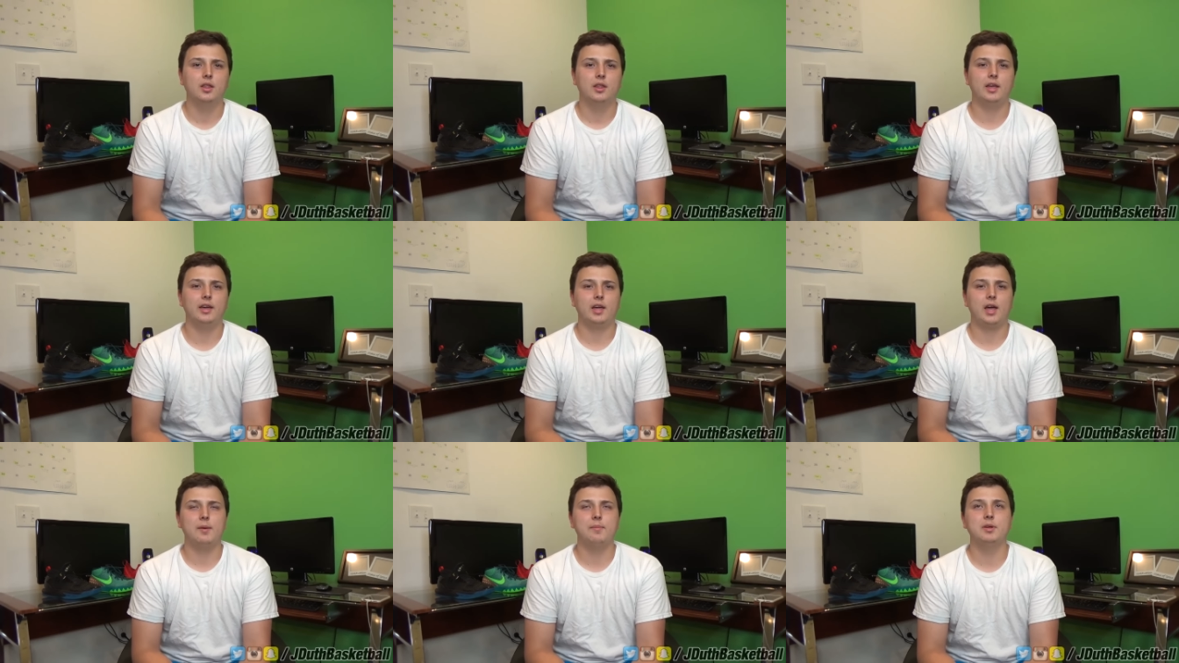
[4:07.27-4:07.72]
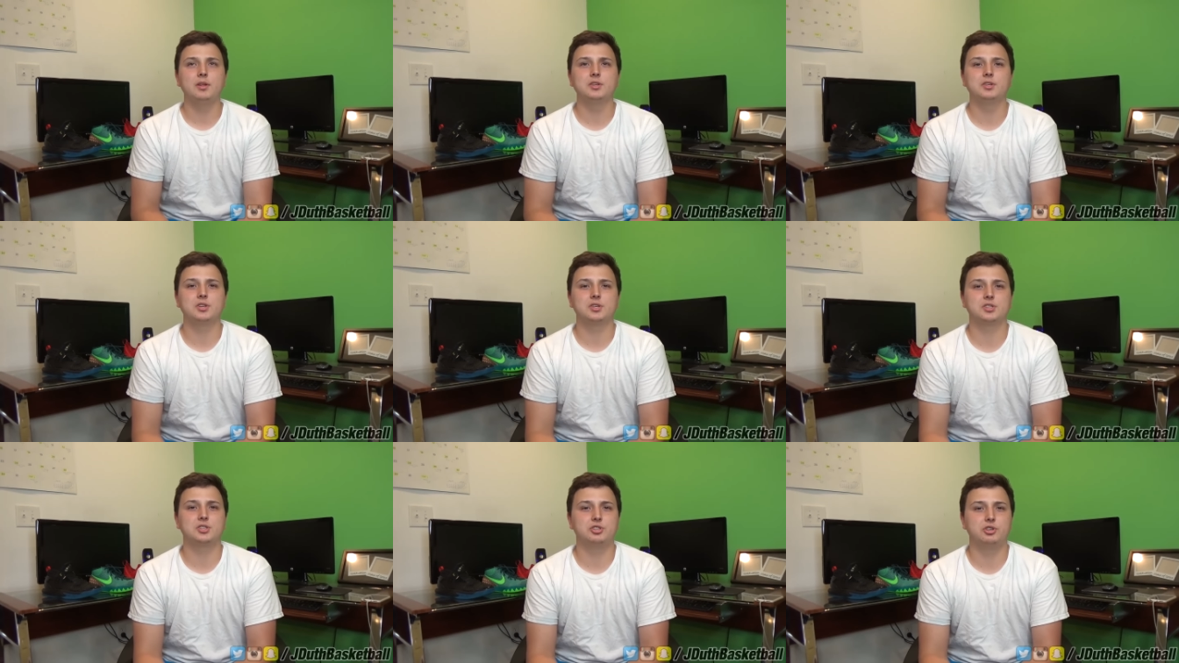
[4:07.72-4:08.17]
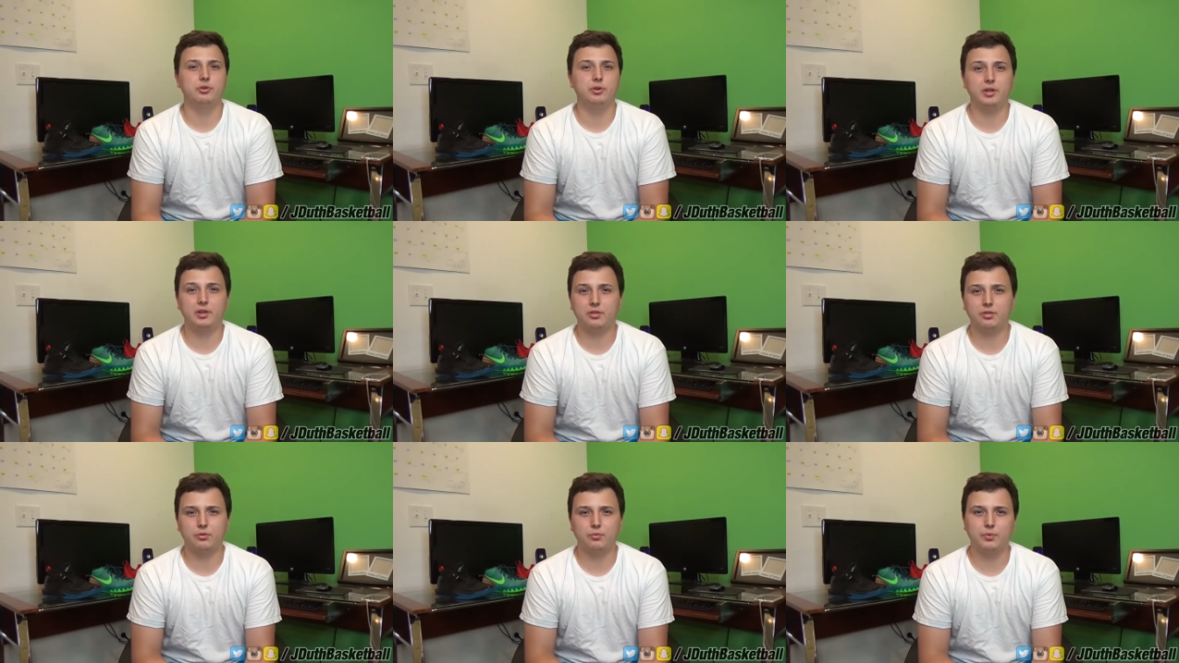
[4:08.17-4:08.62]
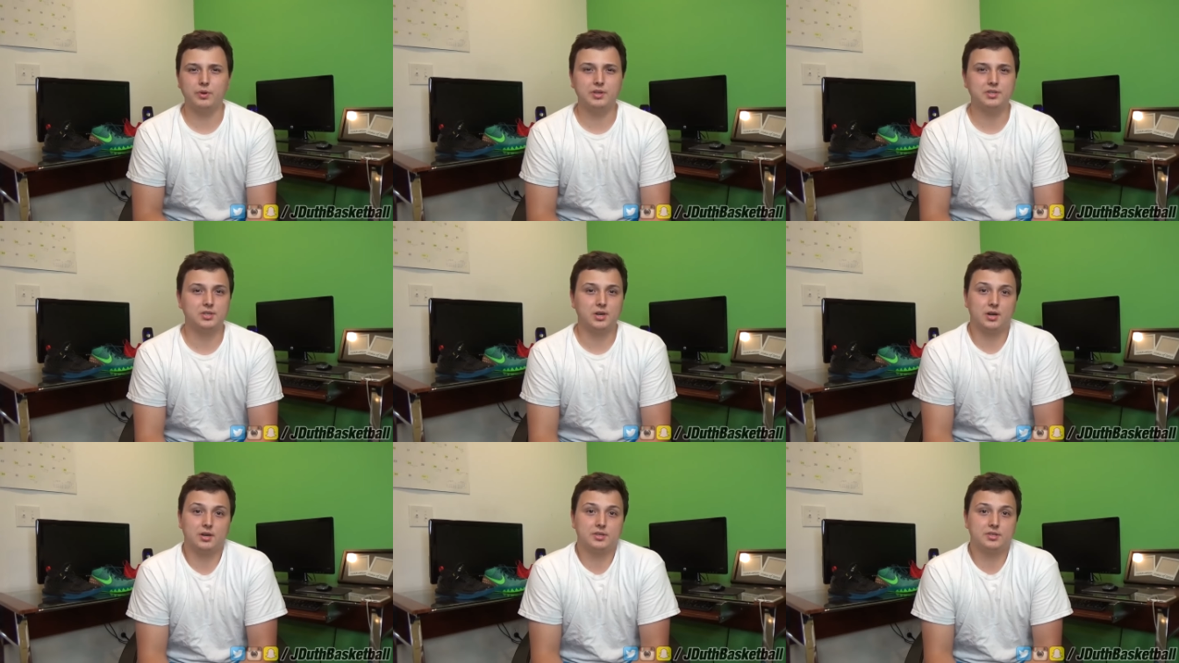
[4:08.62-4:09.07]
Like I've been just shooting
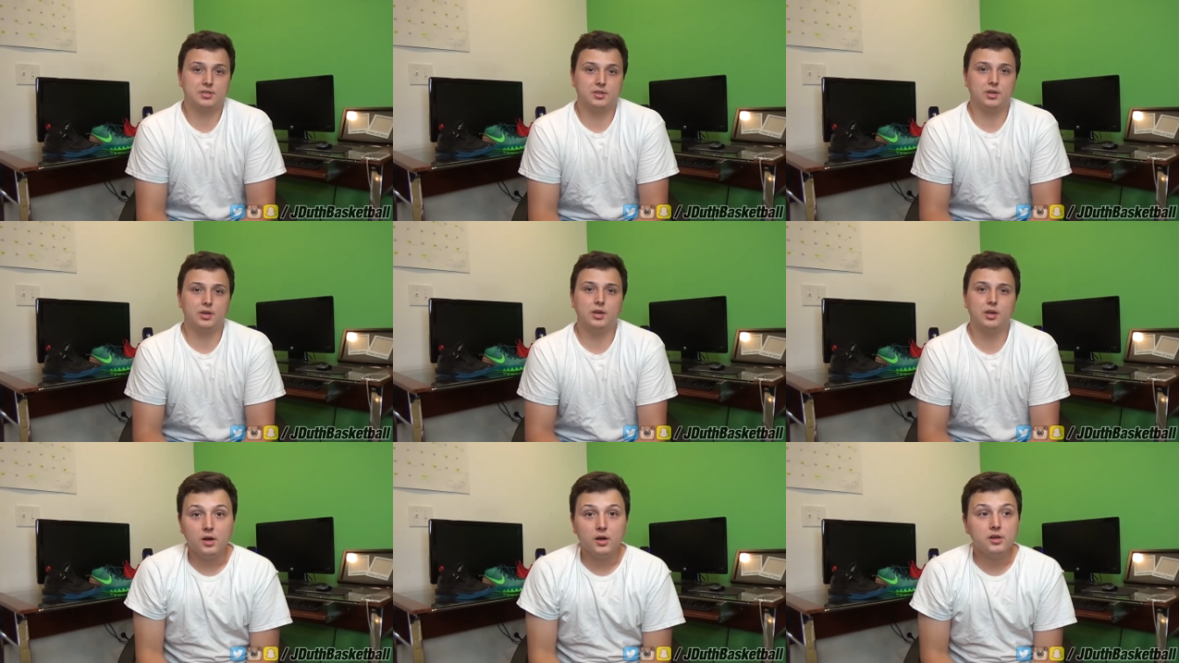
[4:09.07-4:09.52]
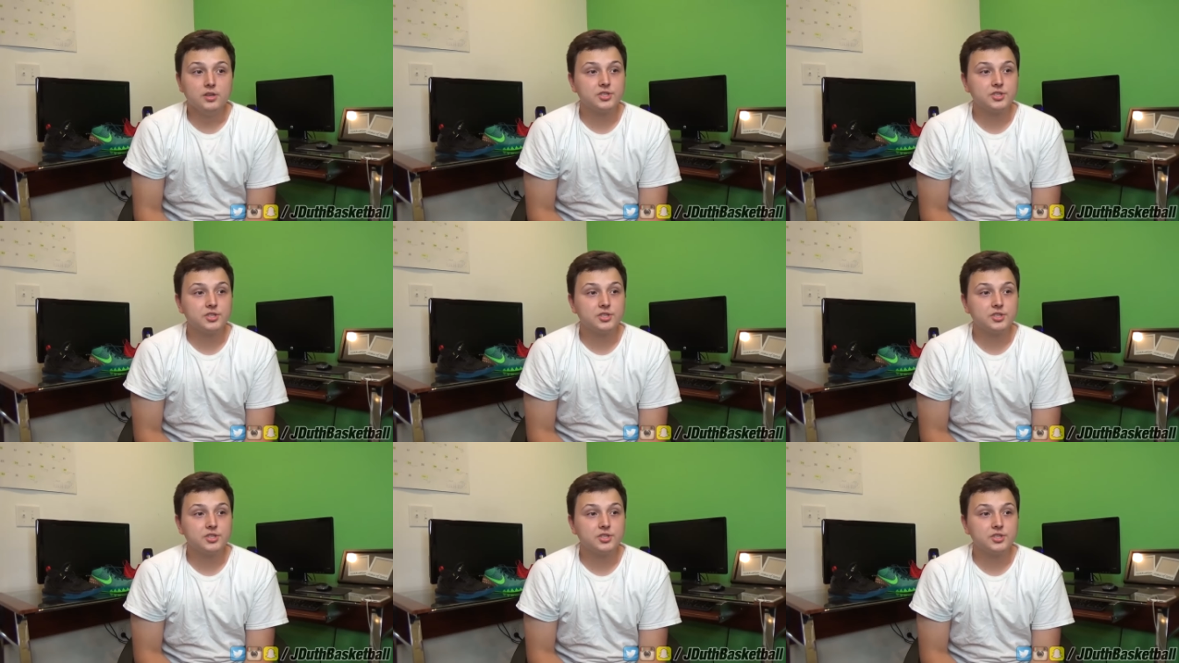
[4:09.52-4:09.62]
threes honestly.